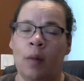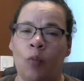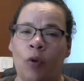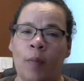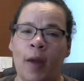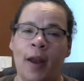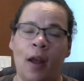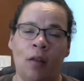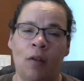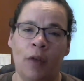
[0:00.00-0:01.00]
with my
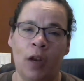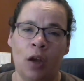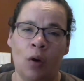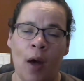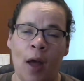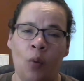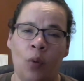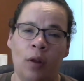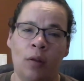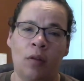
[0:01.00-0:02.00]
next video, I
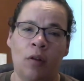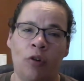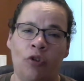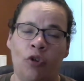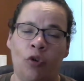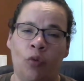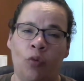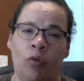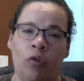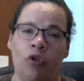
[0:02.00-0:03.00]
will start to
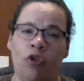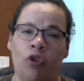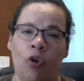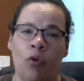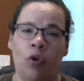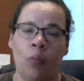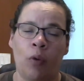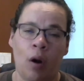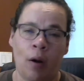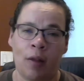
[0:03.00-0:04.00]
show you
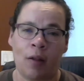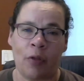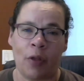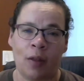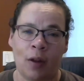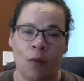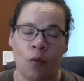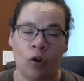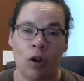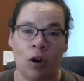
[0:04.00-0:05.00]
progress on things that I've
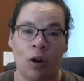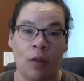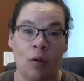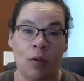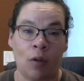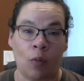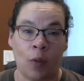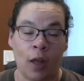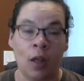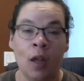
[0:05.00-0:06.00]
worked on those as
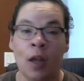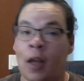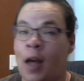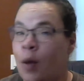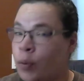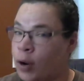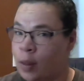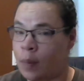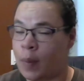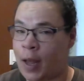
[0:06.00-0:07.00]
well. I'll bring
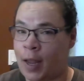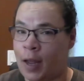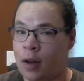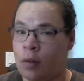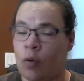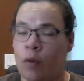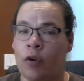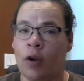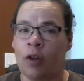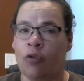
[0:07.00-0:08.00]
them back in. So if
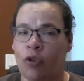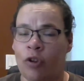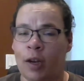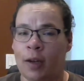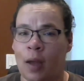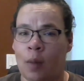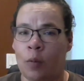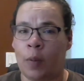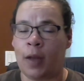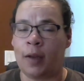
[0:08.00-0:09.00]
you're interested in
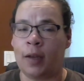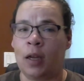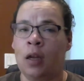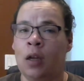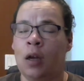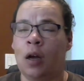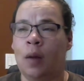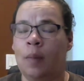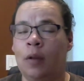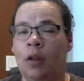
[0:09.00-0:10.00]
diamond painting,
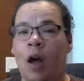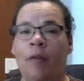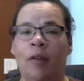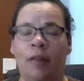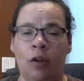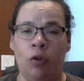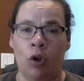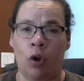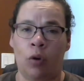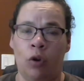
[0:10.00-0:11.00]
obviously you can
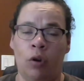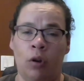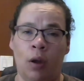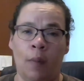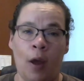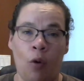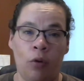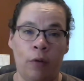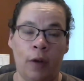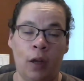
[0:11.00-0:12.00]
go and you can look at my
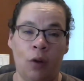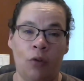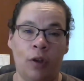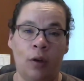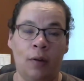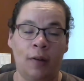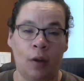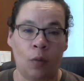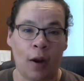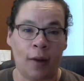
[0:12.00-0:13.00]
older videos and
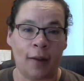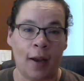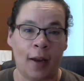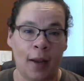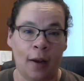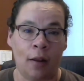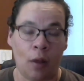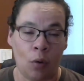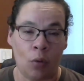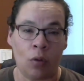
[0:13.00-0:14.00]
see what I said in
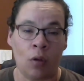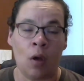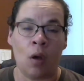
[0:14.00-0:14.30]
those.